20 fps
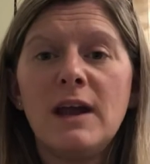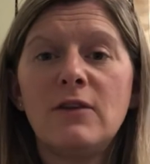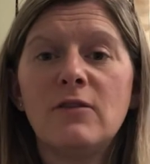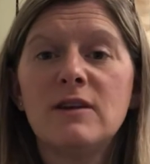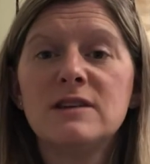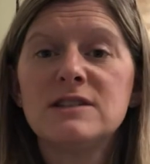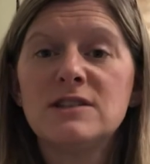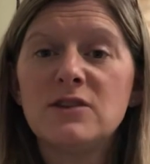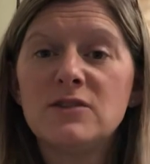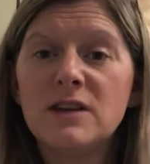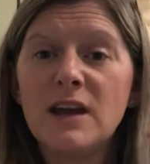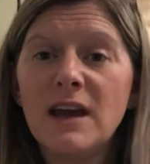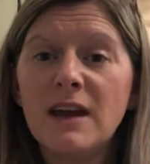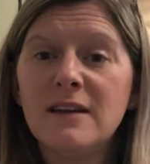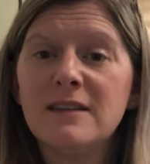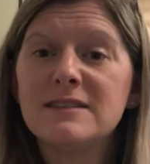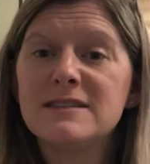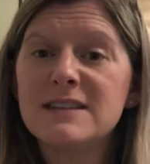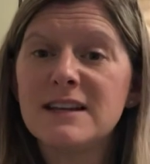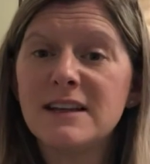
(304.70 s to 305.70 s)
rest of your day.
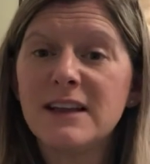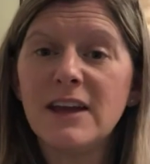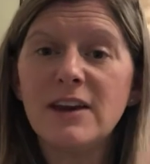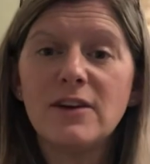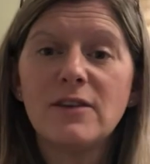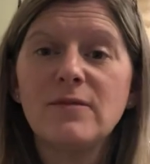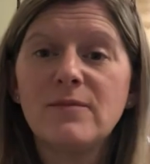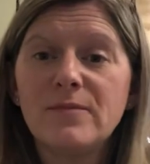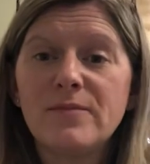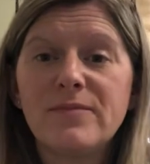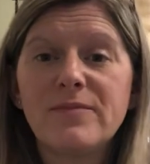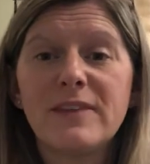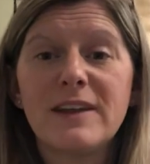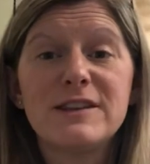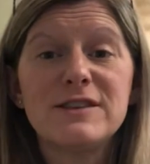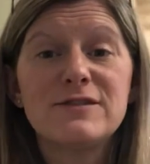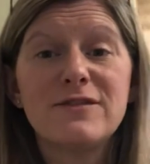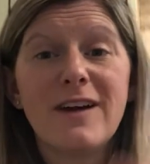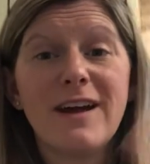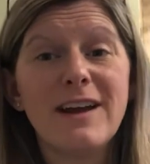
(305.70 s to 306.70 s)
See you later.
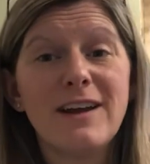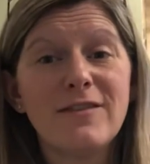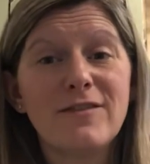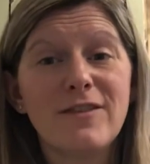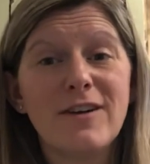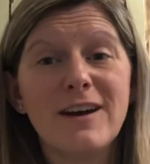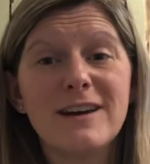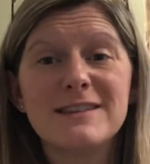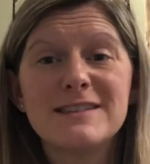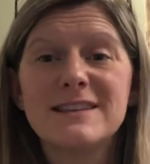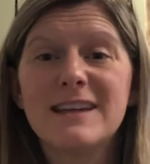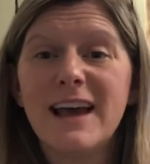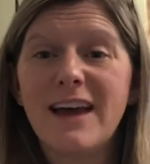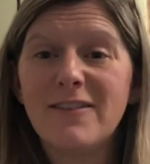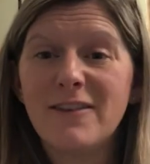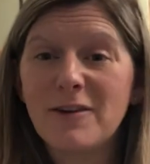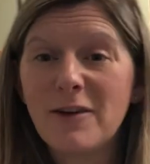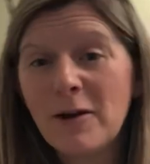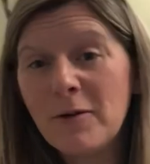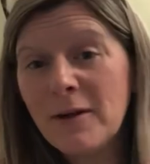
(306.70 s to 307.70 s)
It's Friday for us. Have
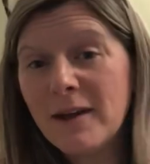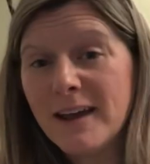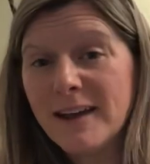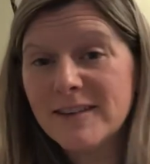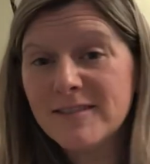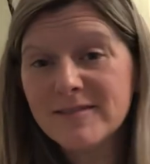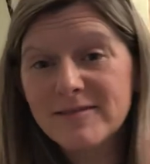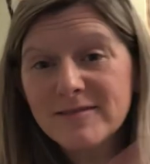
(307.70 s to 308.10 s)
a great weekend.